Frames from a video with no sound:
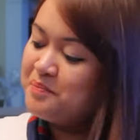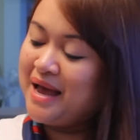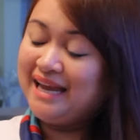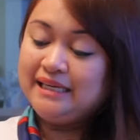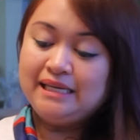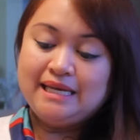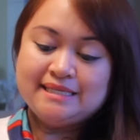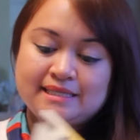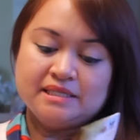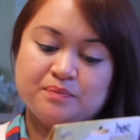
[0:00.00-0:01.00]
My
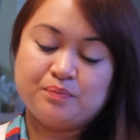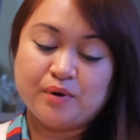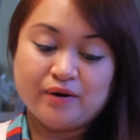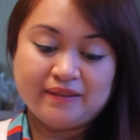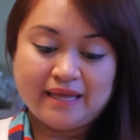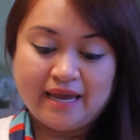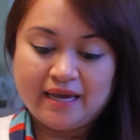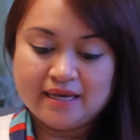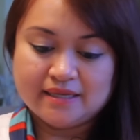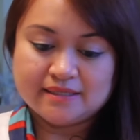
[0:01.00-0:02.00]
niece's
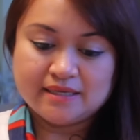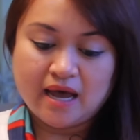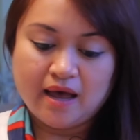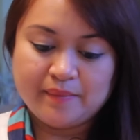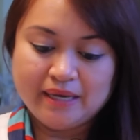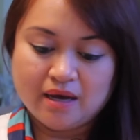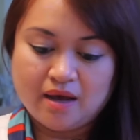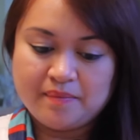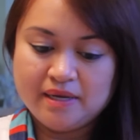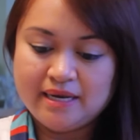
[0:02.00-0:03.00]
birthday is coming
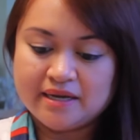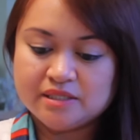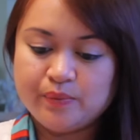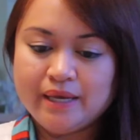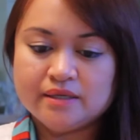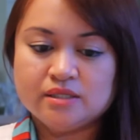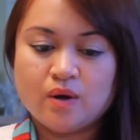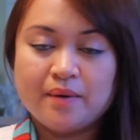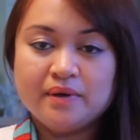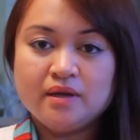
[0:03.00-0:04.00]
up next week,
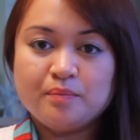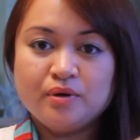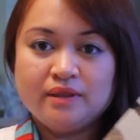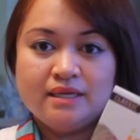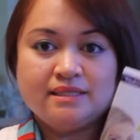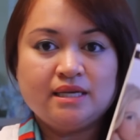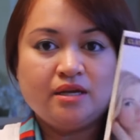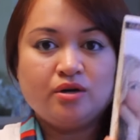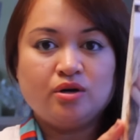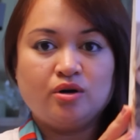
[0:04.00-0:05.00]
so I'm gonna put this
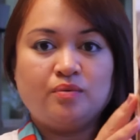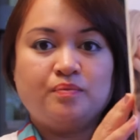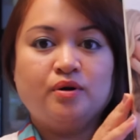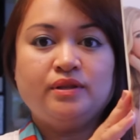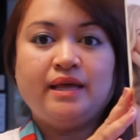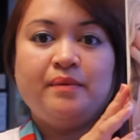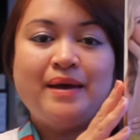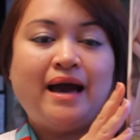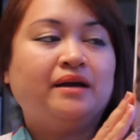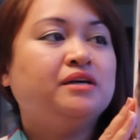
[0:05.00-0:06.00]
in her birthday
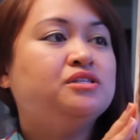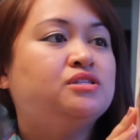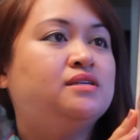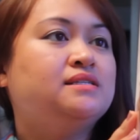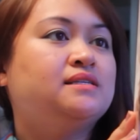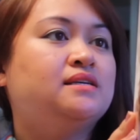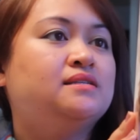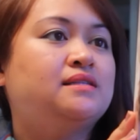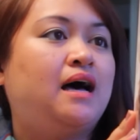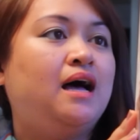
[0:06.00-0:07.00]
package. This
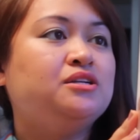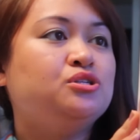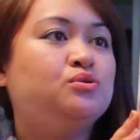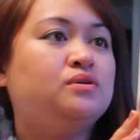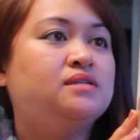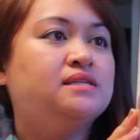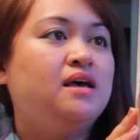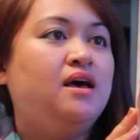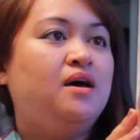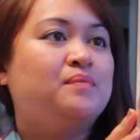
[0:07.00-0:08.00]
is the Hot Jewels
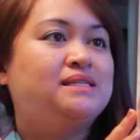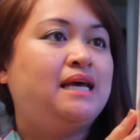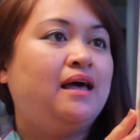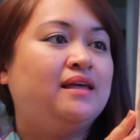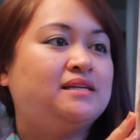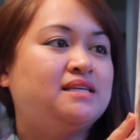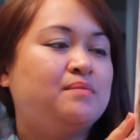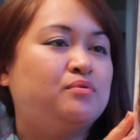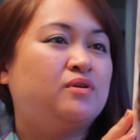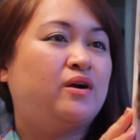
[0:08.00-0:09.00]
Metallic
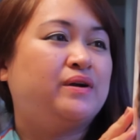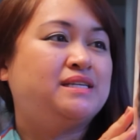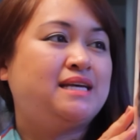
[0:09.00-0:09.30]
Temporary